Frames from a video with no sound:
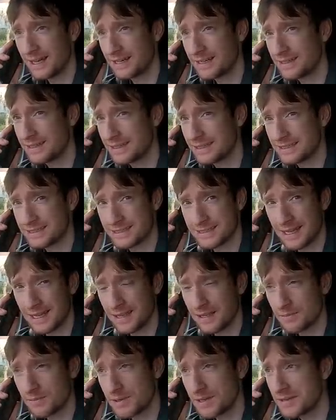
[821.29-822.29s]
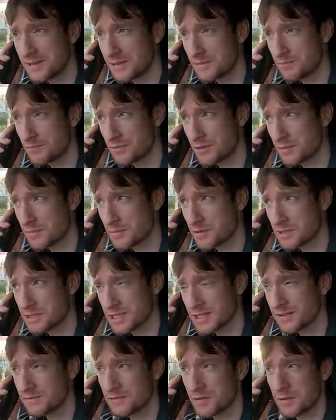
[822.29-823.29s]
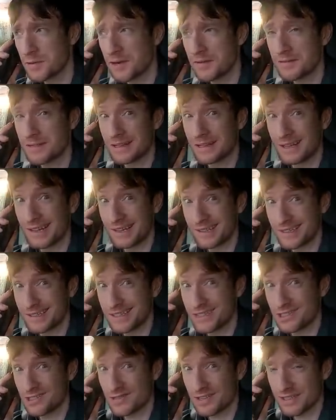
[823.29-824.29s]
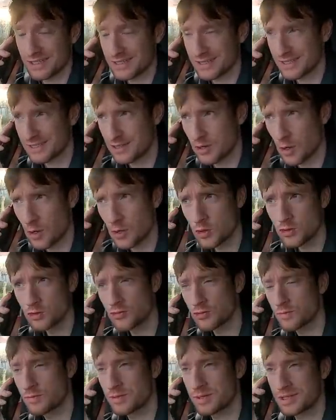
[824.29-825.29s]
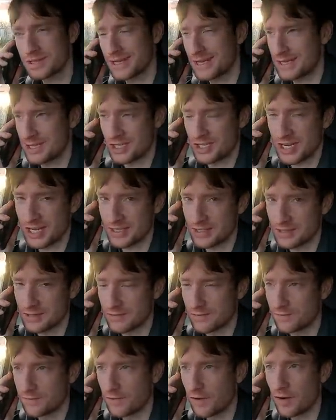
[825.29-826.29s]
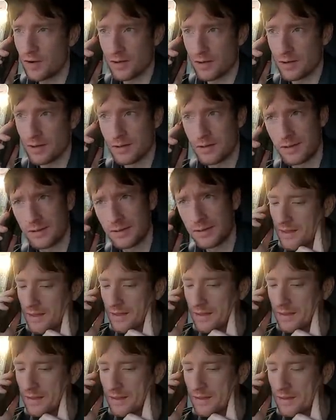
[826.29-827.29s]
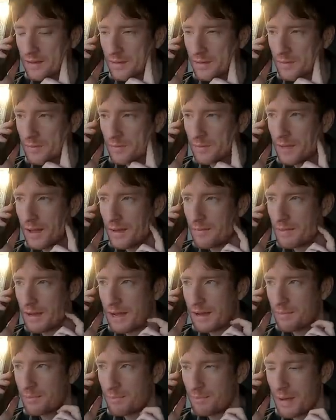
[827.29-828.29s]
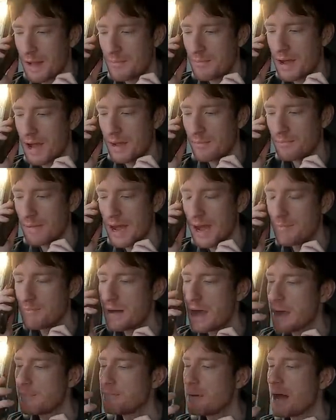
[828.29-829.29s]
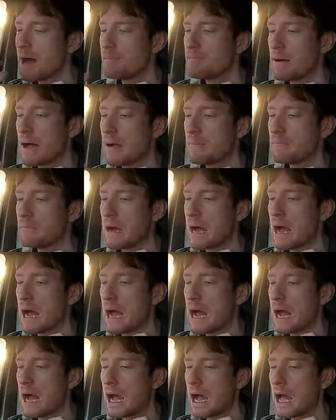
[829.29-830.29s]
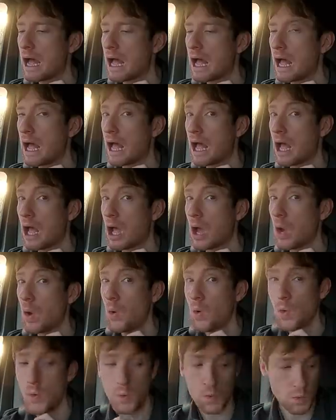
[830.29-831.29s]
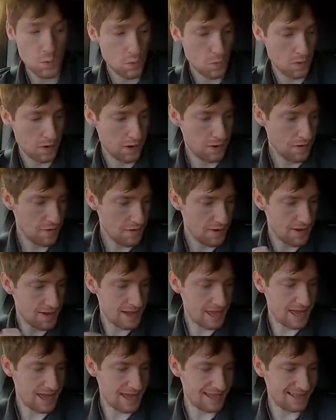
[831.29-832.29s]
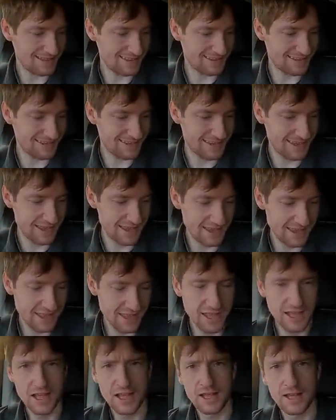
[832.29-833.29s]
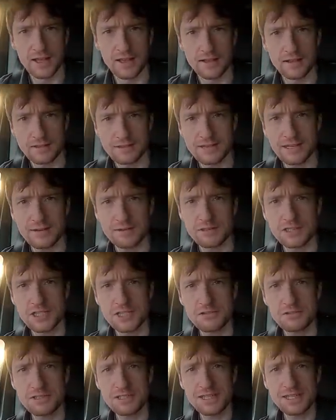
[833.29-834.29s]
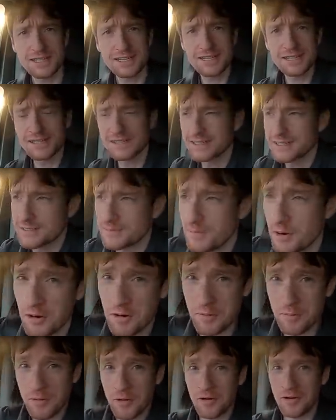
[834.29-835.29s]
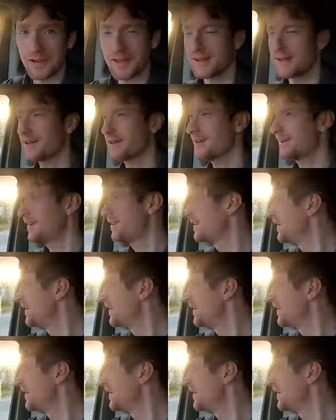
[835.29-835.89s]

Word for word: and it's telling me that pretty much everywhere in the Lake District is a one hundred percent chance of fog. Bye bye, bye bye, bye bye, bye bye, bye. Woo, all right. Looks like we're shooting tomorrow morning.